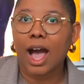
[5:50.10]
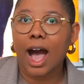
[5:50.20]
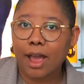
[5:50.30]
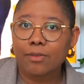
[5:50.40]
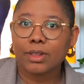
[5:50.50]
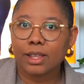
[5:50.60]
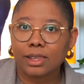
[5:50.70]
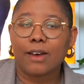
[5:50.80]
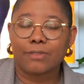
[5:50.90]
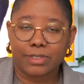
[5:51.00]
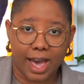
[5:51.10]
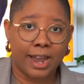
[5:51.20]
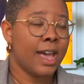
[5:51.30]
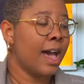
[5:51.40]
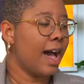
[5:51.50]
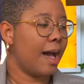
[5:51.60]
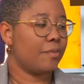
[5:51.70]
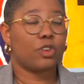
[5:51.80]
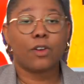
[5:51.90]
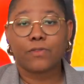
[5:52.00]
I really love that.
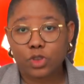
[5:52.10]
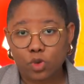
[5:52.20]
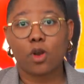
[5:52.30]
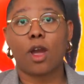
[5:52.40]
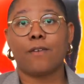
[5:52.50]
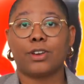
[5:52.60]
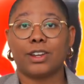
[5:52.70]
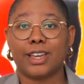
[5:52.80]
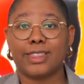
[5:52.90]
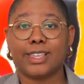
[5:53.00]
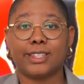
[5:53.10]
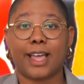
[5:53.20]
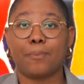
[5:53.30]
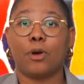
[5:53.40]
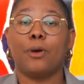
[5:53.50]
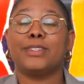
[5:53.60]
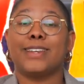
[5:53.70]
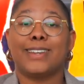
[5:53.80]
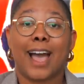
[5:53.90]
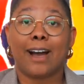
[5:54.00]
Um, so if you are ever gonna get these light bulbs,
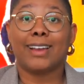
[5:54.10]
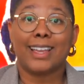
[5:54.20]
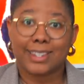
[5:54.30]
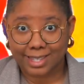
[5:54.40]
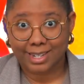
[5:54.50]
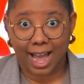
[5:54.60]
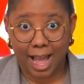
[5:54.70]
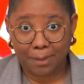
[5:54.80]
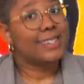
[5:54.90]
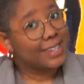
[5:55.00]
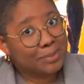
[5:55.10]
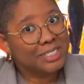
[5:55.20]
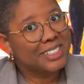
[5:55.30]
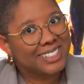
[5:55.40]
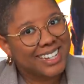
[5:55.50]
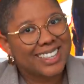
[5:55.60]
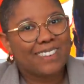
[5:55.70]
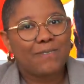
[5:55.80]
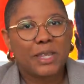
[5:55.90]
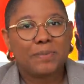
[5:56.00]
now is the time. Similarly,
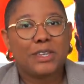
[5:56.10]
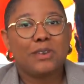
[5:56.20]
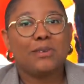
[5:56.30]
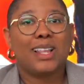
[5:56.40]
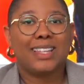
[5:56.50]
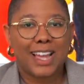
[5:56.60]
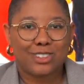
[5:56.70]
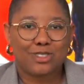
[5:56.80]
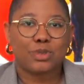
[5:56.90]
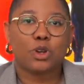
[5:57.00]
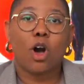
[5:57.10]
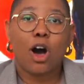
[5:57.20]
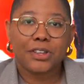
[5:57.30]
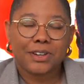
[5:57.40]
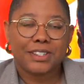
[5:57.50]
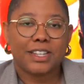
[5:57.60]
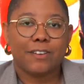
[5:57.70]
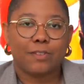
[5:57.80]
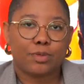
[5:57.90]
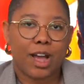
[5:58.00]
the Philips Hue light strips are also on
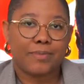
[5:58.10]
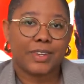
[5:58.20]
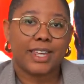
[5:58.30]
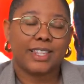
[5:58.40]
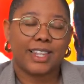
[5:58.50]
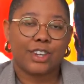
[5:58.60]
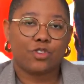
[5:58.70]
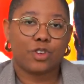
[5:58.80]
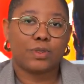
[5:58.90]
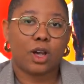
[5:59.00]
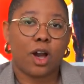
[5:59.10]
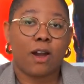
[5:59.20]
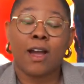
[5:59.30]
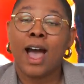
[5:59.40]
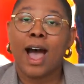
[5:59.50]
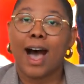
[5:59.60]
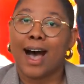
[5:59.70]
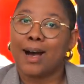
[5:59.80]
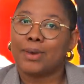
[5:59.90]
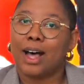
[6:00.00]
sale for Prime Day. The light strips are
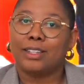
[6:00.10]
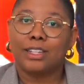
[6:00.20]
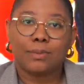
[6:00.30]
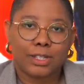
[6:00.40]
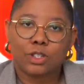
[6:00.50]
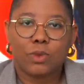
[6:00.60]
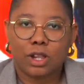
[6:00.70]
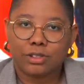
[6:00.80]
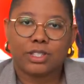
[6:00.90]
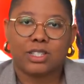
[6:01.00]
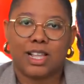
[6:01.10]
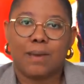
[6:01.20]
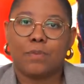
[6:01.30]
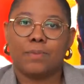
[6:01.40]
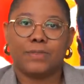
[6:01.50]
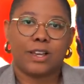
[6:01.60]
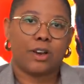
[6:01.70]
um, a little bit smaller than the light bulbs.